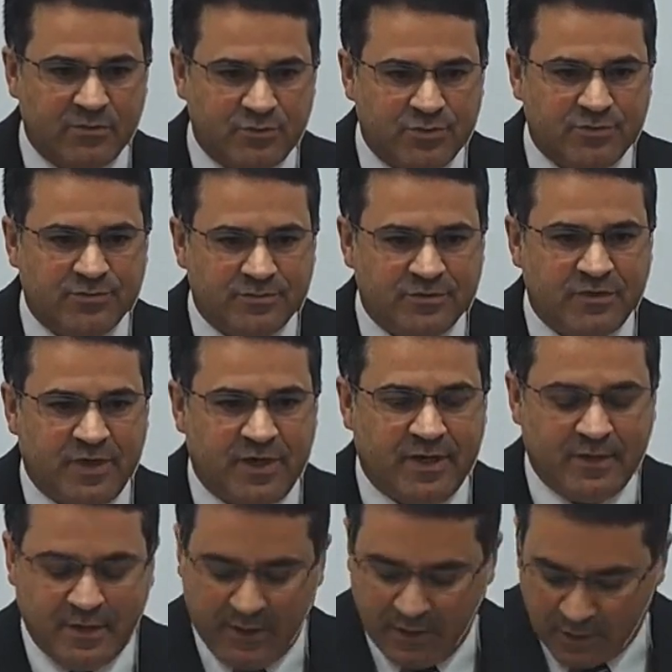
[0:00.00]
The Bible
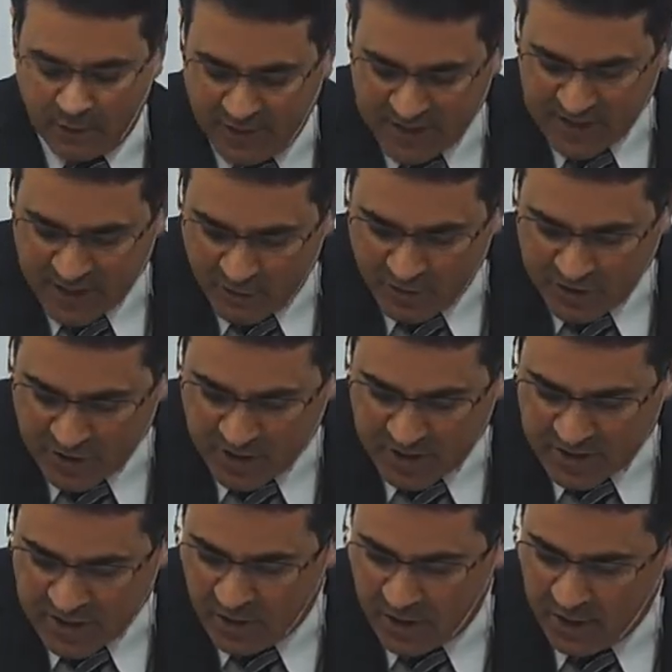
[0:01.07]
says that that person will be
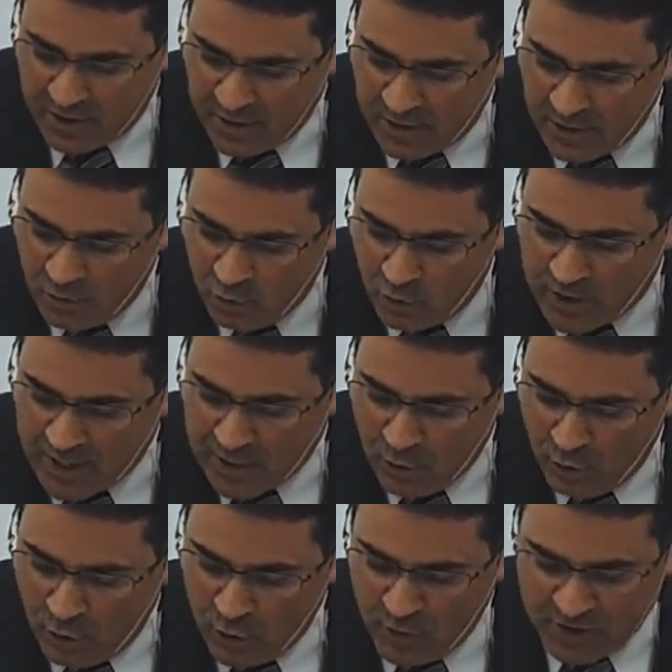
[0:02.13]
rejected.
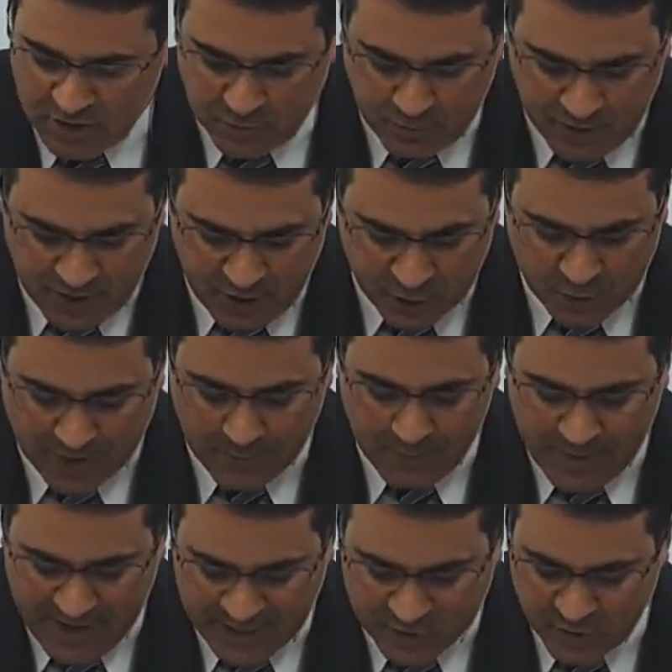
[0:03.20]
And tonight it is
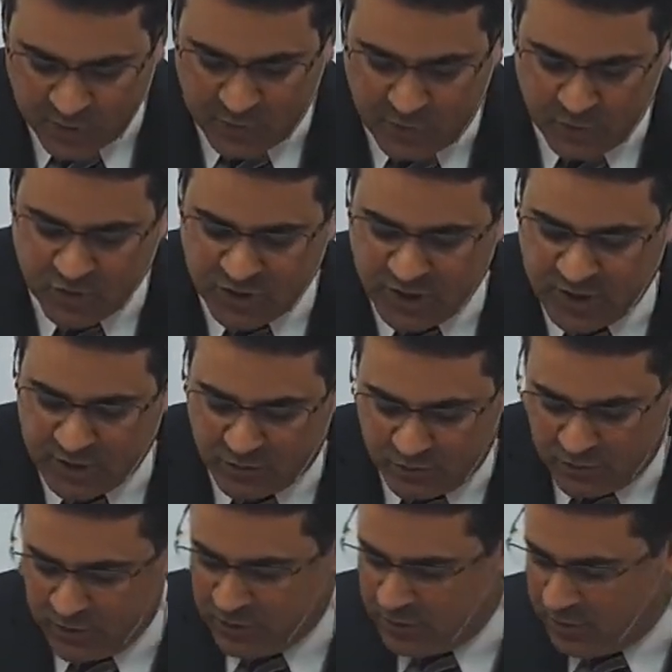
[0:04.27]
the
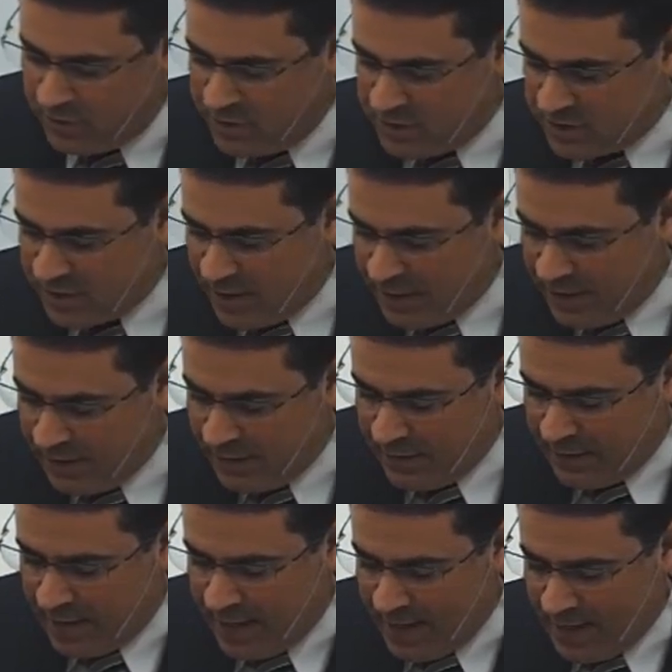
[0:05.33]
warmth of the Holy
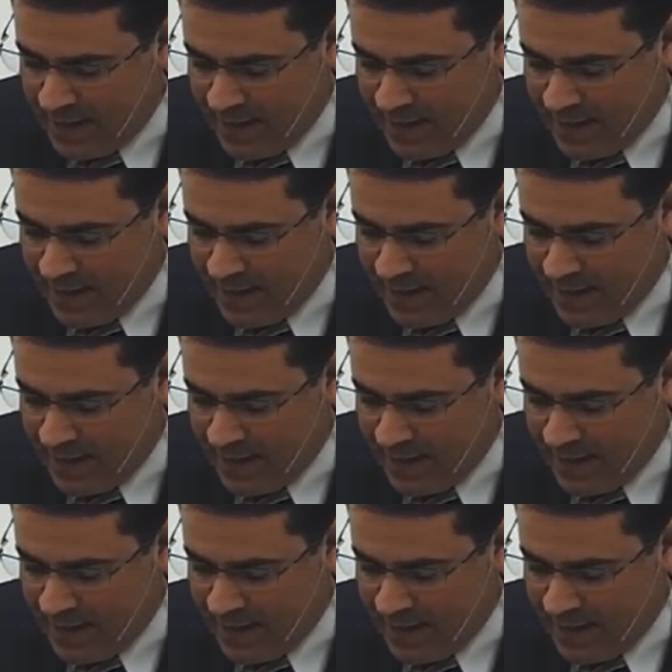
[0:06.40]
Spirit